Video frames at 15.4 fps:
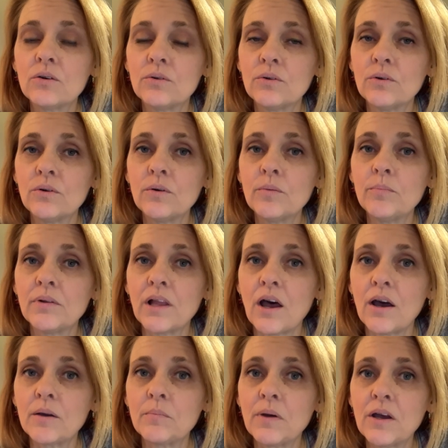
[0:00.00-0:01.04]
cool
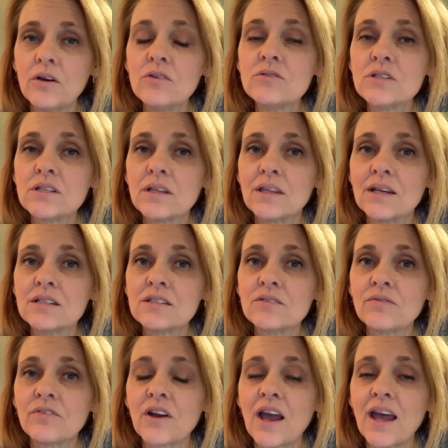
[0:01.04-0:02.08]
blog post
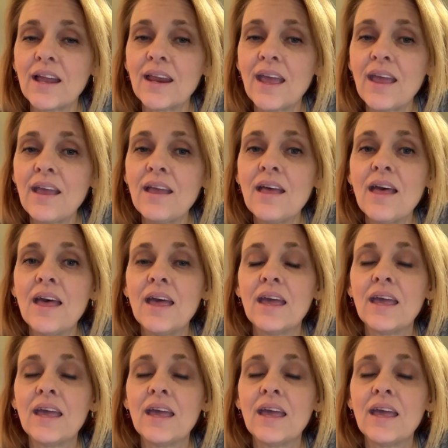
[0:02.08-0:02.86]
this Friday